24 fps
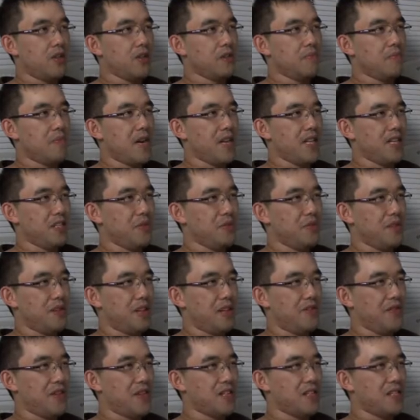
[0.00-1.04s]
those melons will
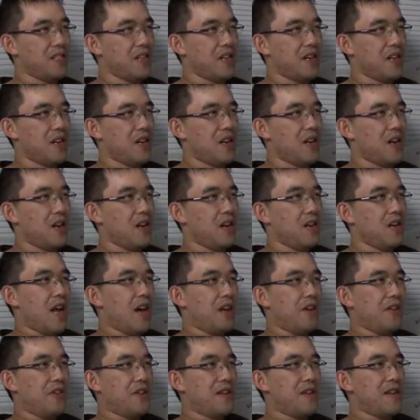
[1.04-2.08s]
give us uh,
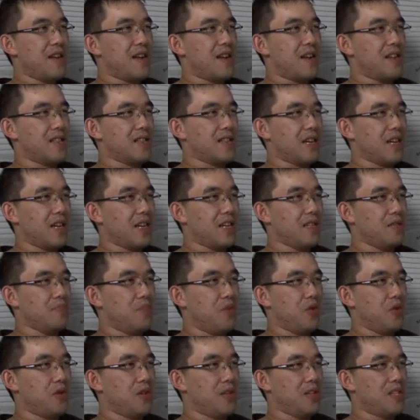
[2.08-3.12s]
health because I guess
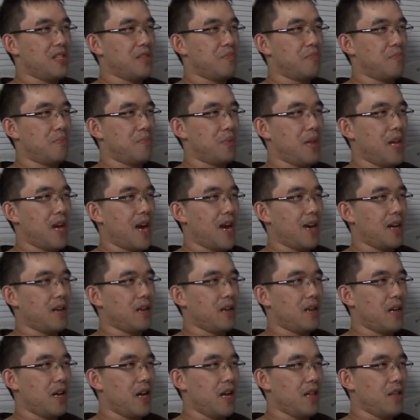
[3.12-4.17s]
Mowgli is black
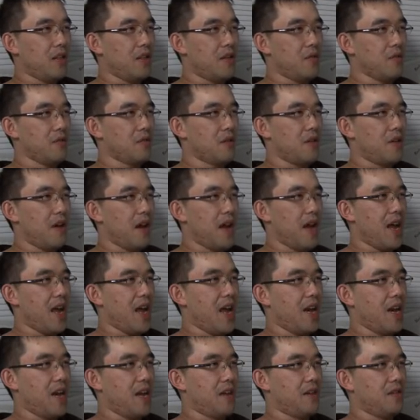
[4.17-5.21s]
and those are
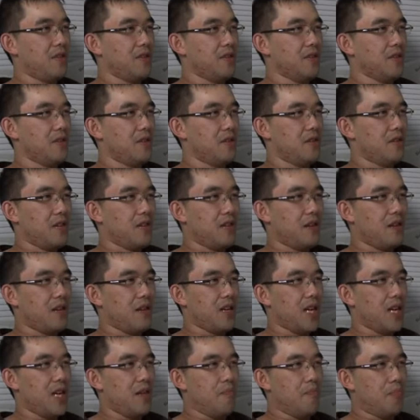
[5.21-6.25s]
ant hills that are
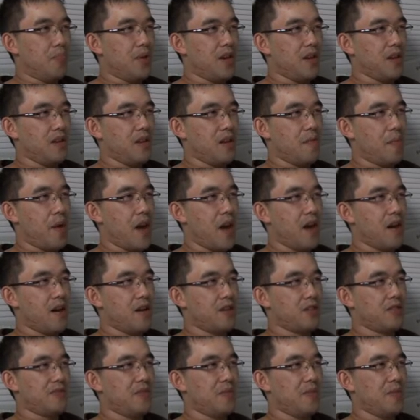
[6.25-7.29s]
getting prickly
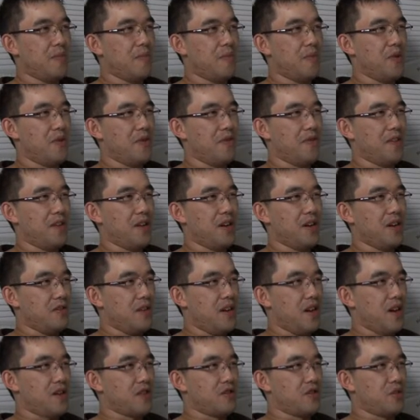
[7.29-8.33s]
pears from the movie.
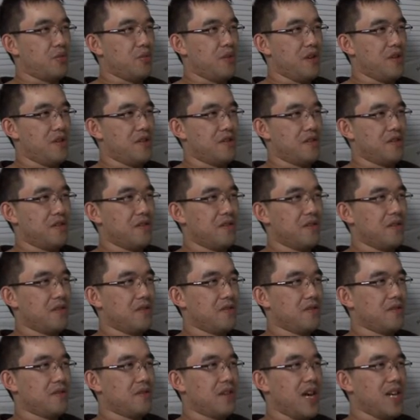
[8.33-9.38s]
Yeah, surrender.
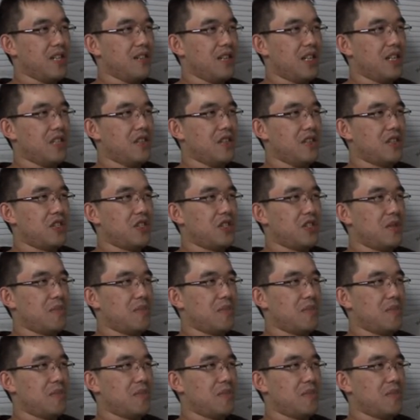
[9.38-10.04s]
Actually, I should have